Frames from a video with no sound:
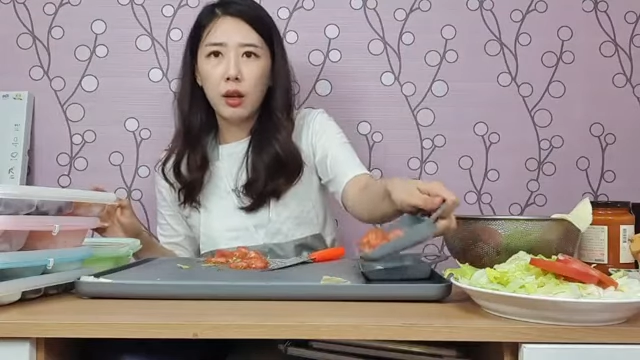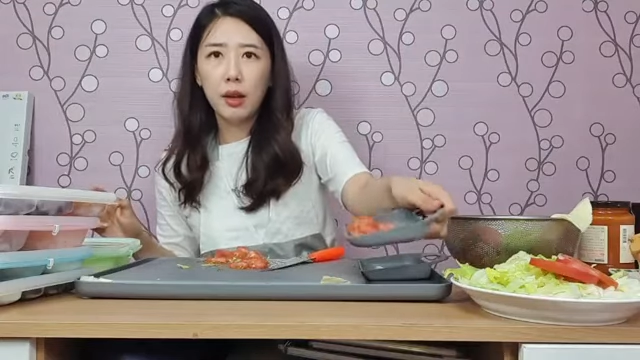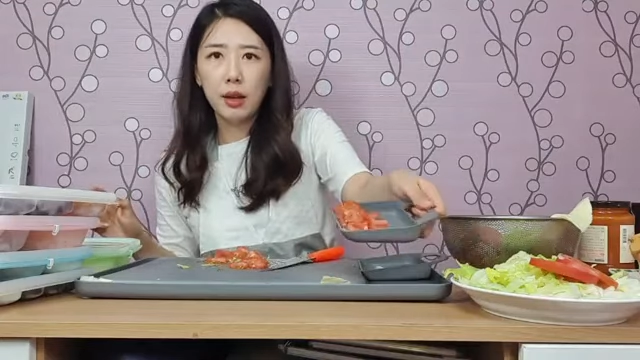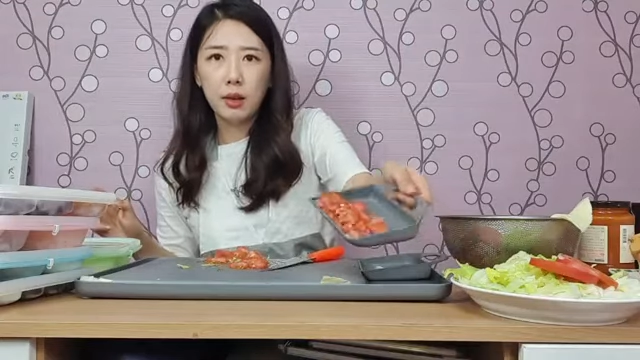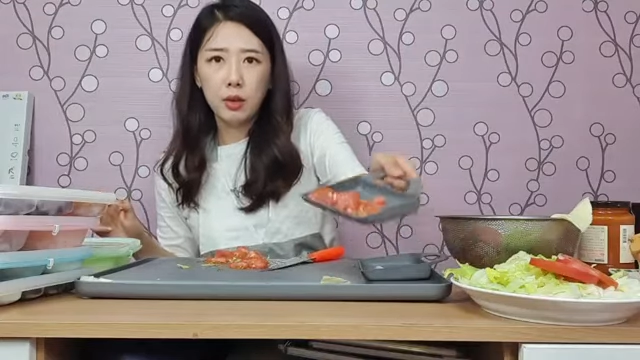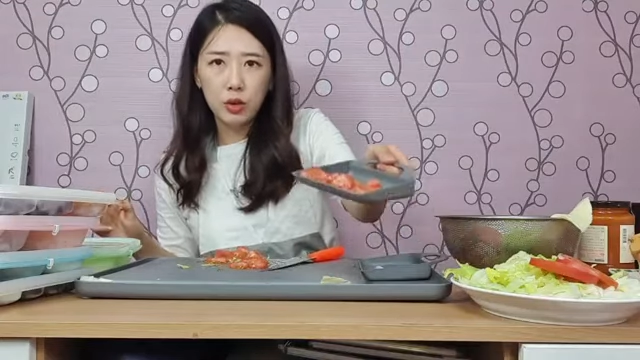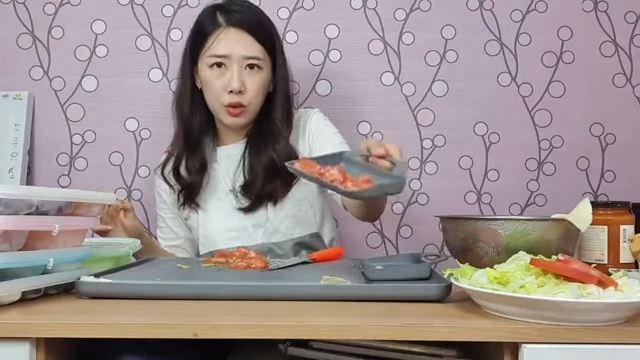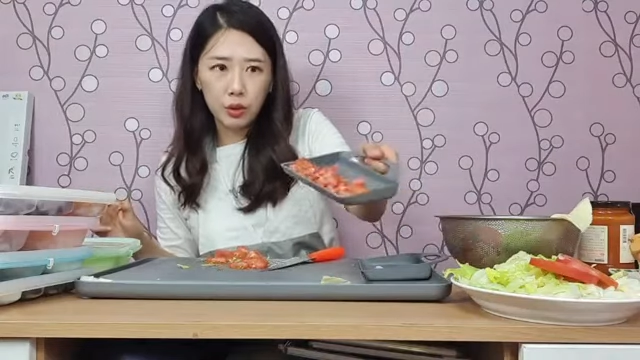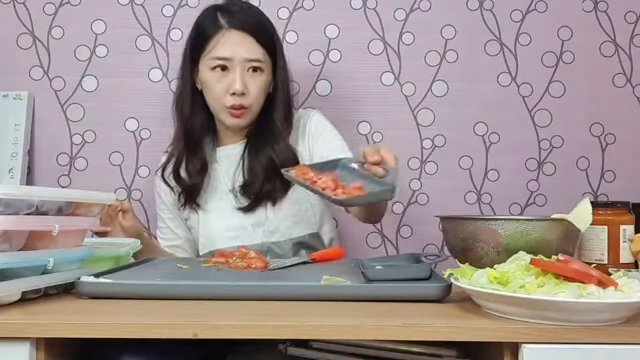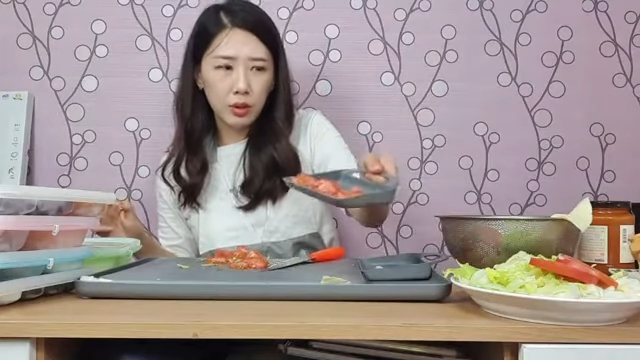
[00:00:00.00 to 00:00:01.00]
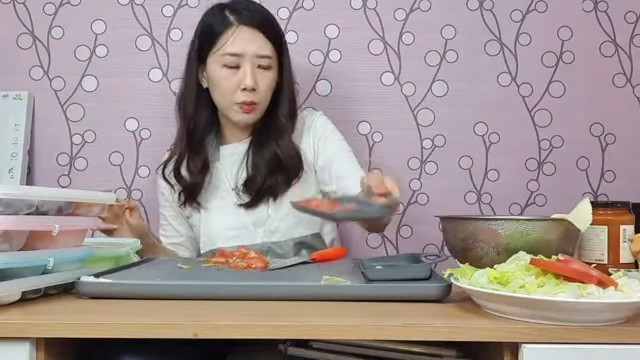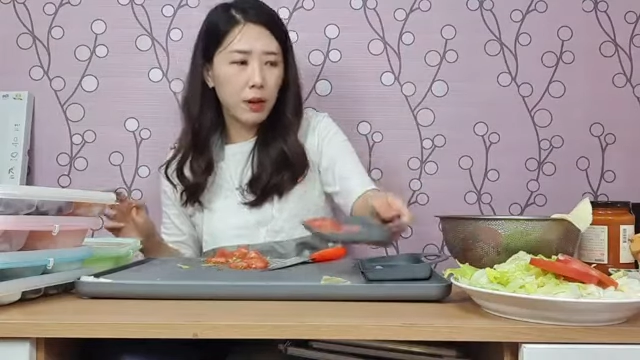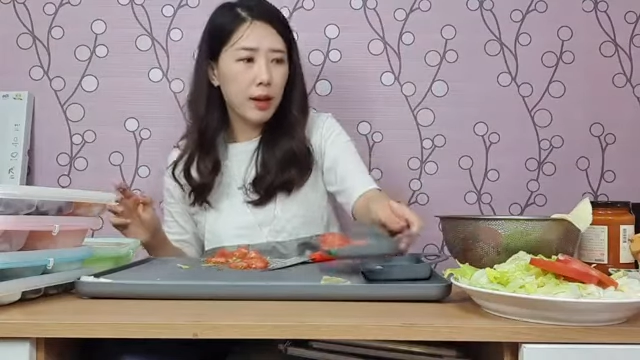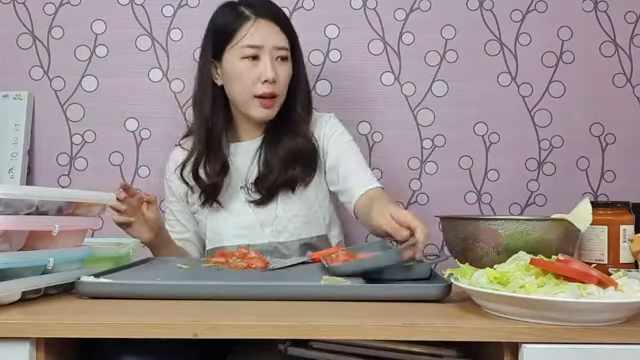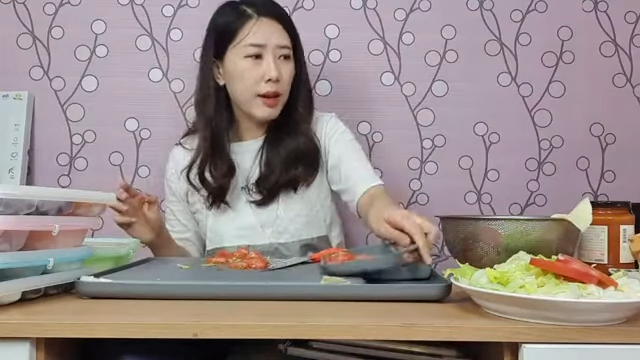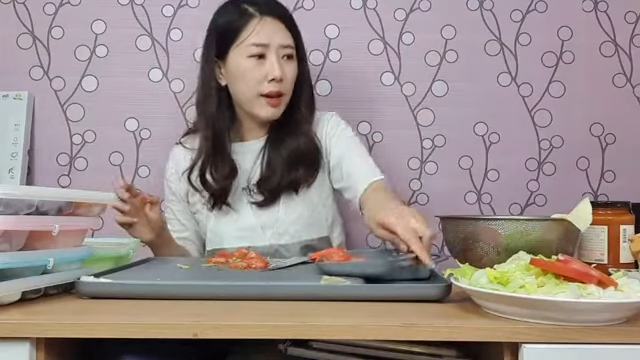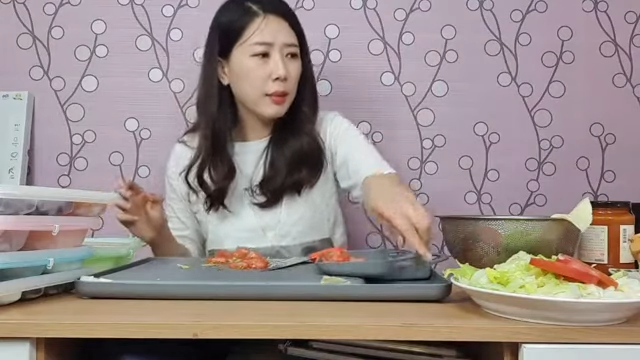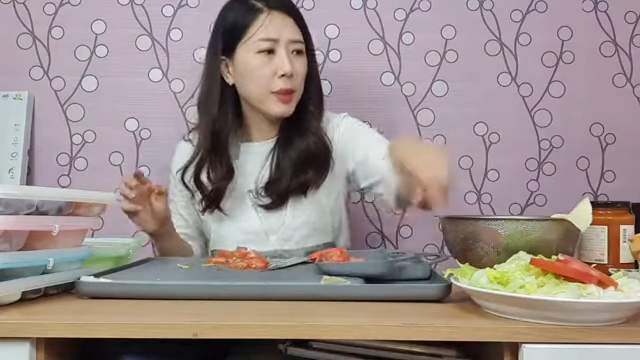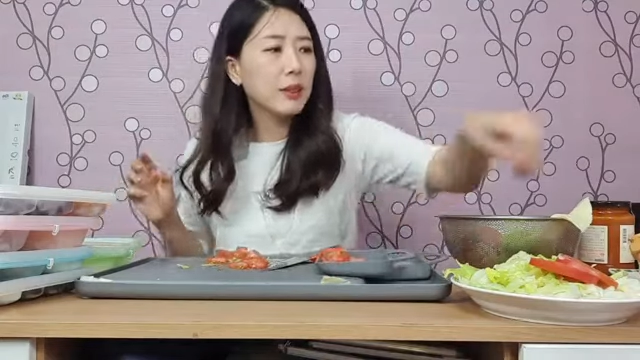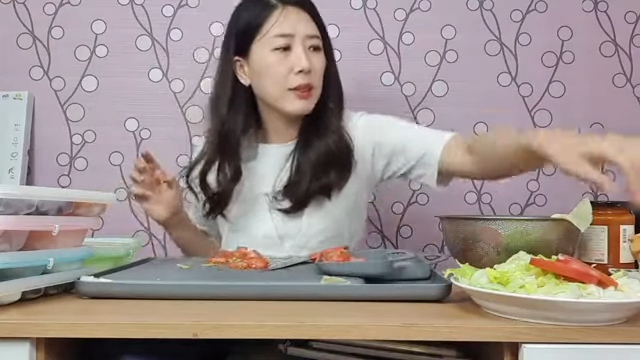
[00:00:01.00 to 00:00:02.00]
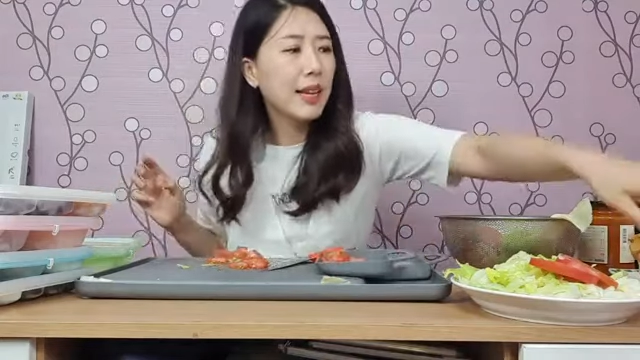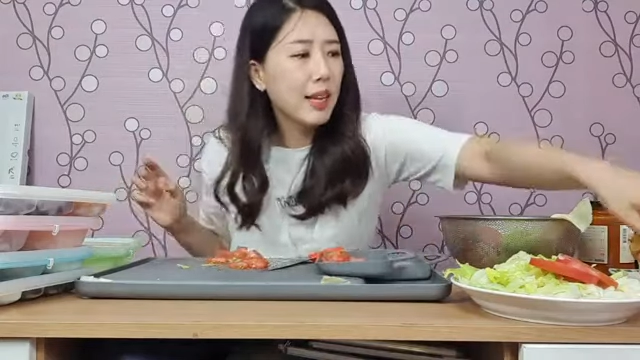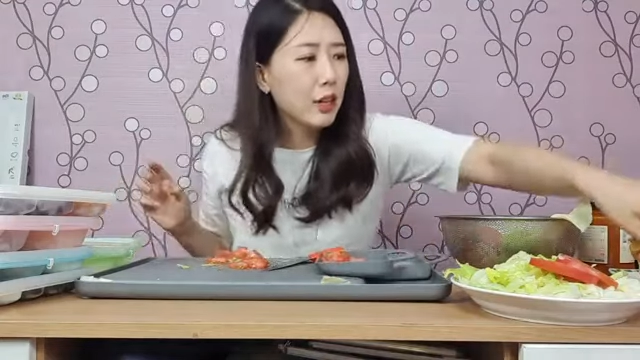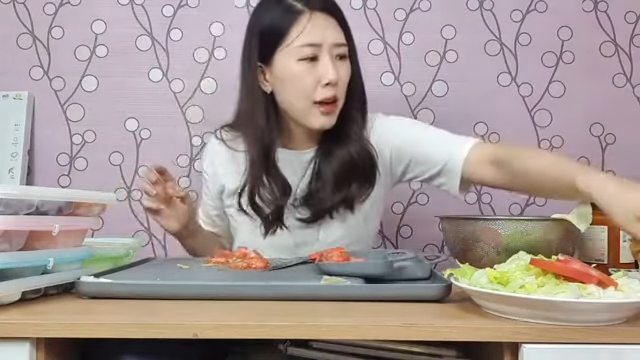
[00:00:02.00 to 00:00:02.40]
into this pot, because later